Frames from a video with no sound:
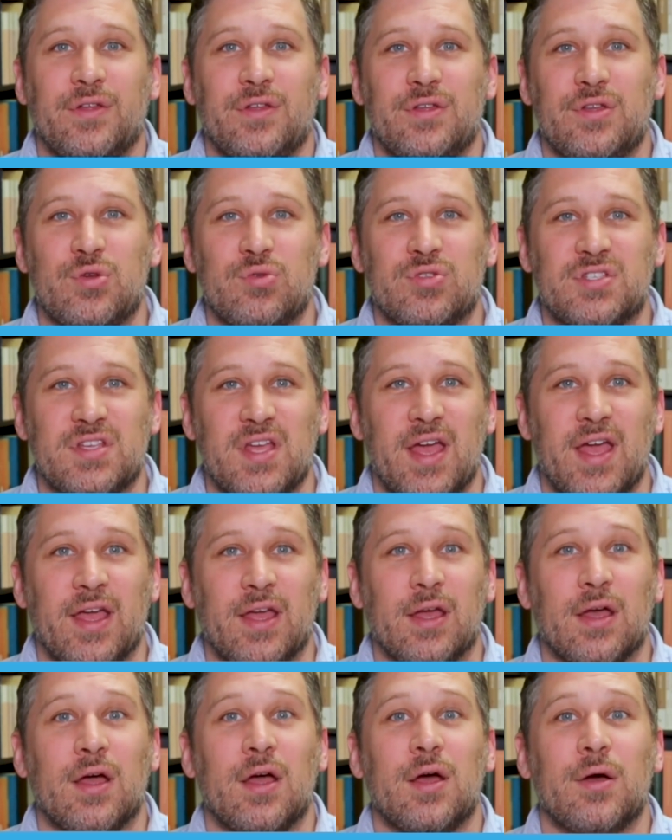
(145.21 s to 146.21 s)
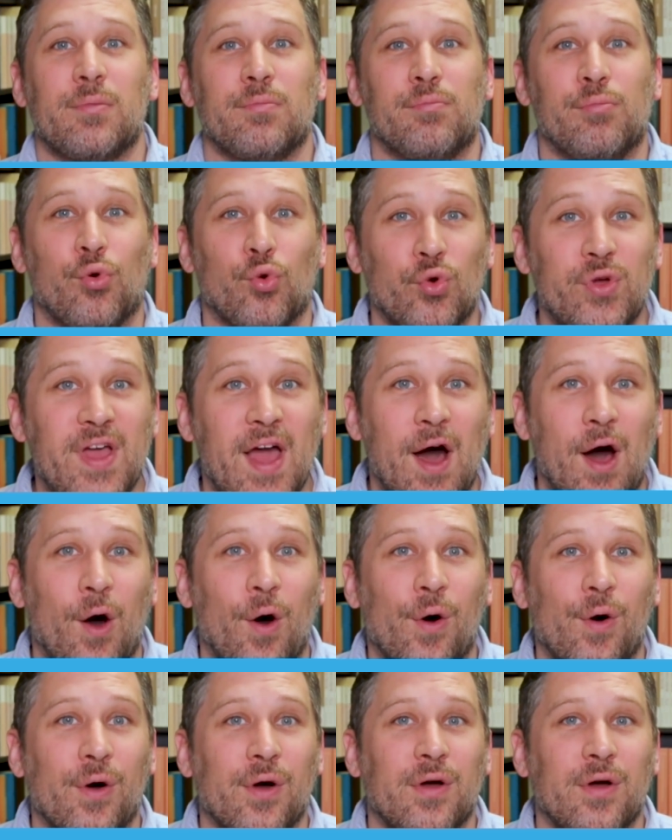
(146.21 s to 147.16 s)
you'd say bu yao.